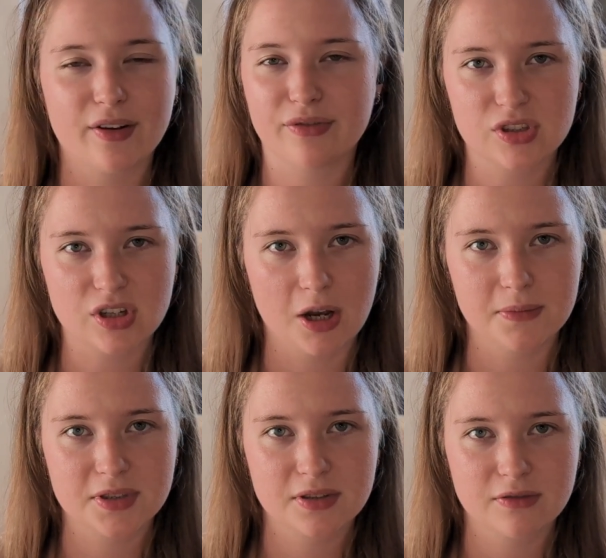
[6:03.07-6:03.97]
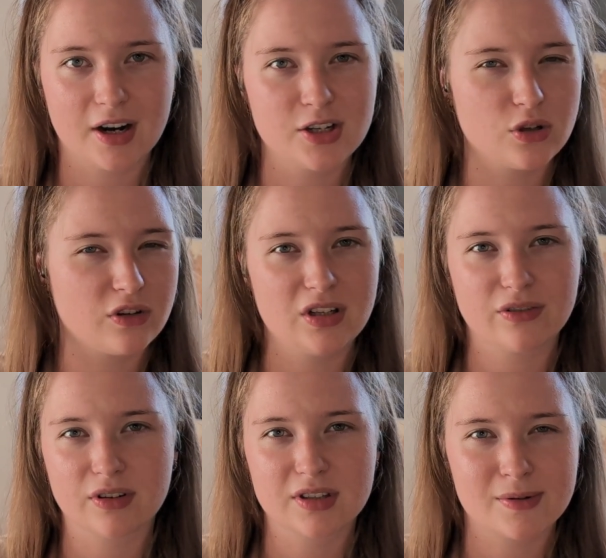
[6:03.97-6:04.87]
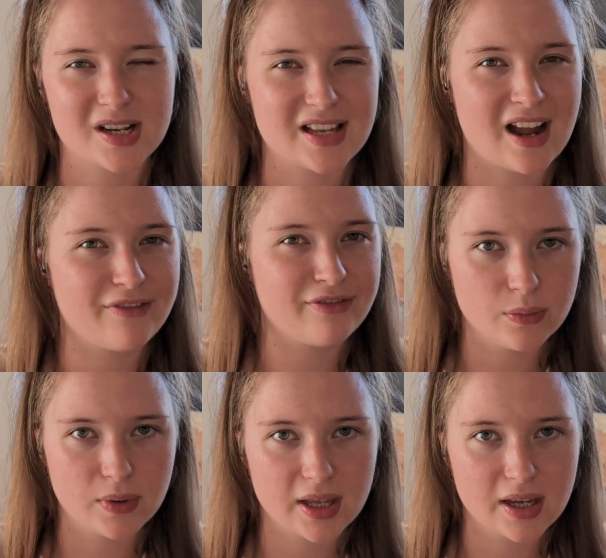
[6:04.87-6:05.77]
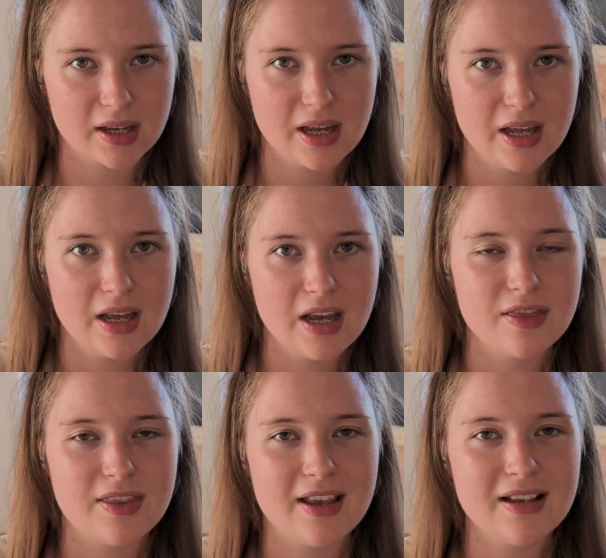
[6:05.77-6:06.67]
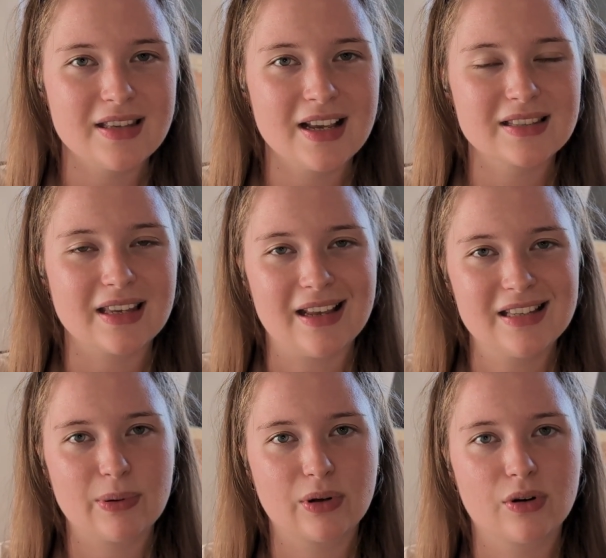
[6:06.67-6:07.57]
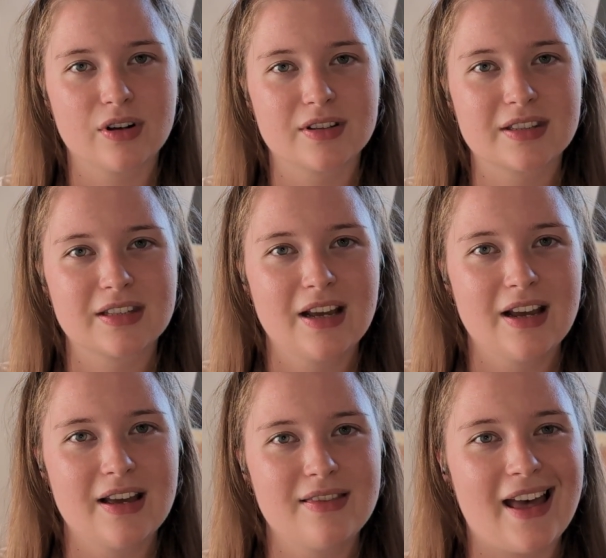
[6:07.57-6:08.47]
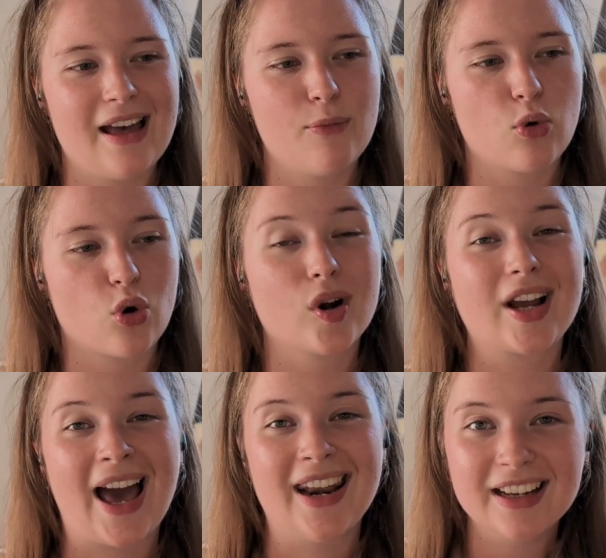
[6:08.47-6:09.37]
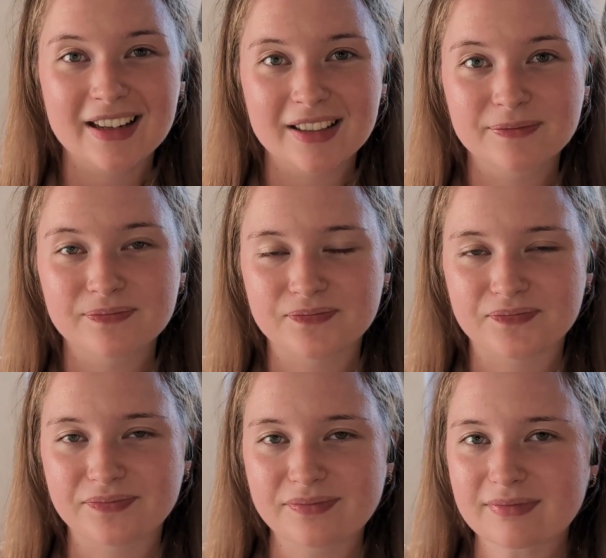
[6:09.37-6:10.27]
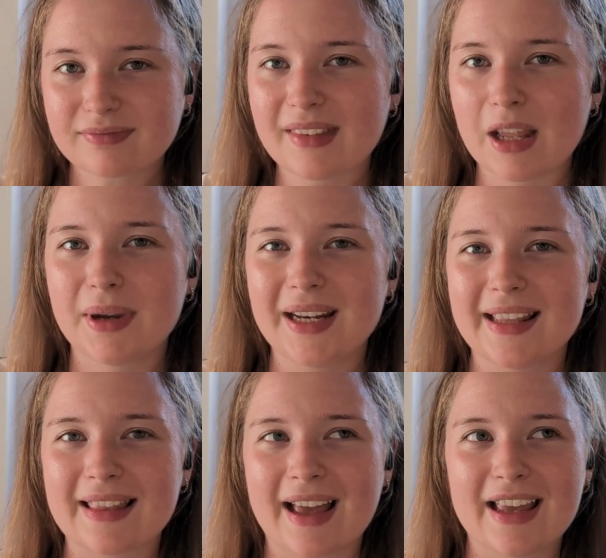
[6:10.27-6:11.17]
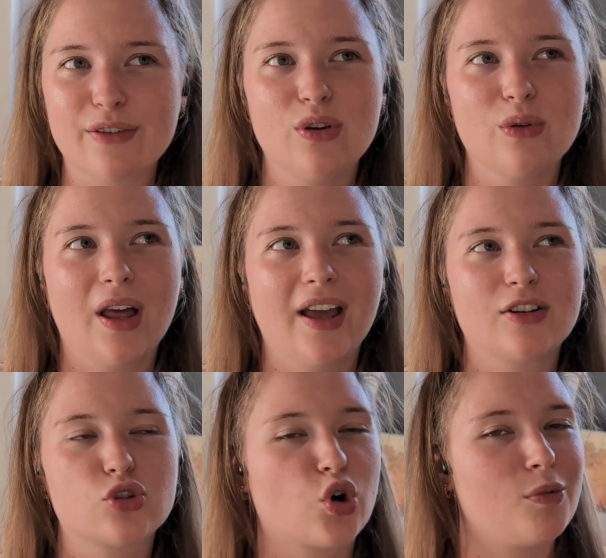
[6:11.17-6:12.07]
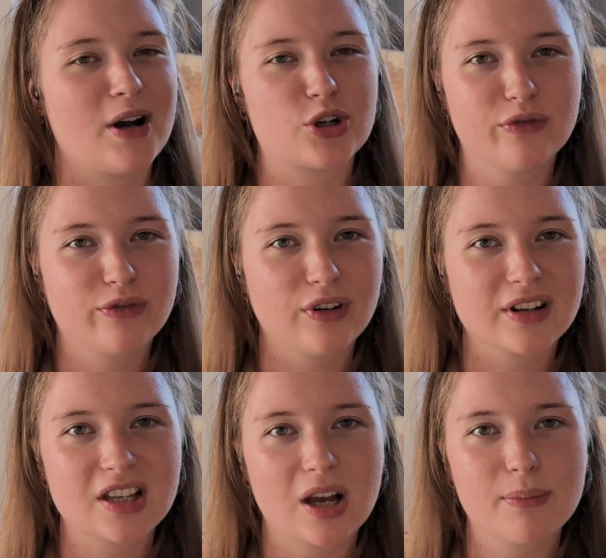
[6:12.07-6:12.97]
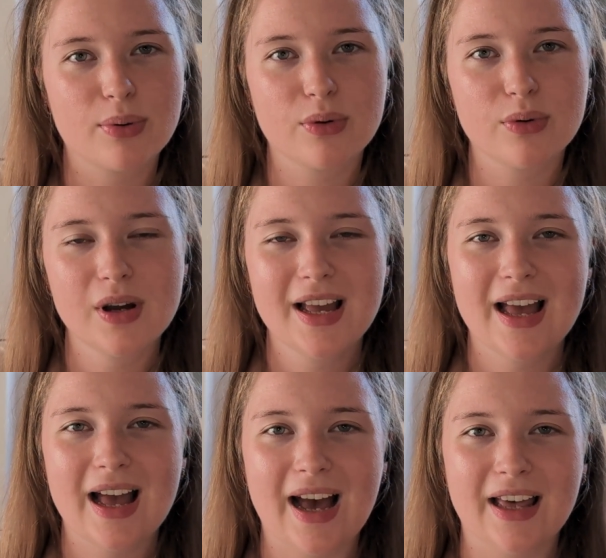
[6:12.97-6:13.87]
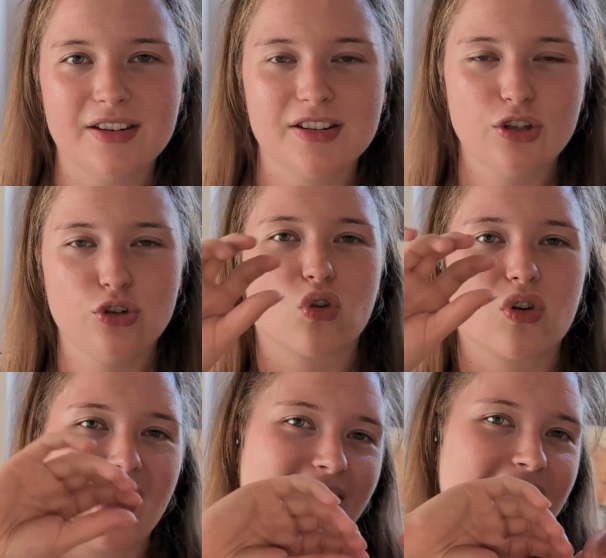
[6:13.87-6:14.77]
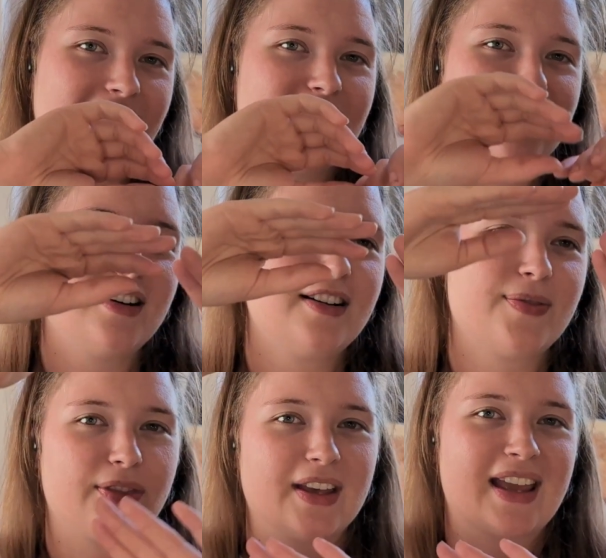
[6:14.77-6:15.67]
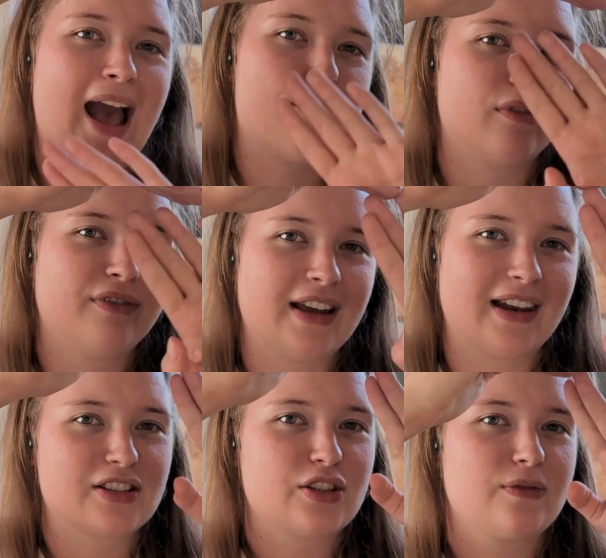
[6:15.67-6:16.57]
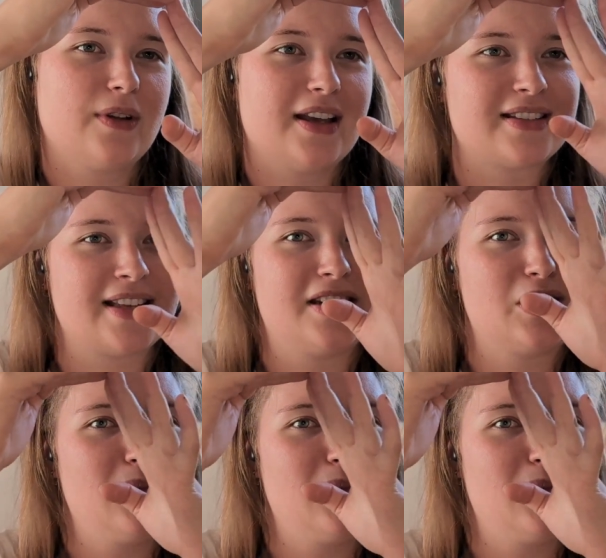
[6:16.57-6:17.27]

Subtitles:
times, right? Do a few different subjects, have fun with it. These things are easier because they're more organic, meaning that if you like draw a mushroom, for example, and you draw like the cap of it like a centimeter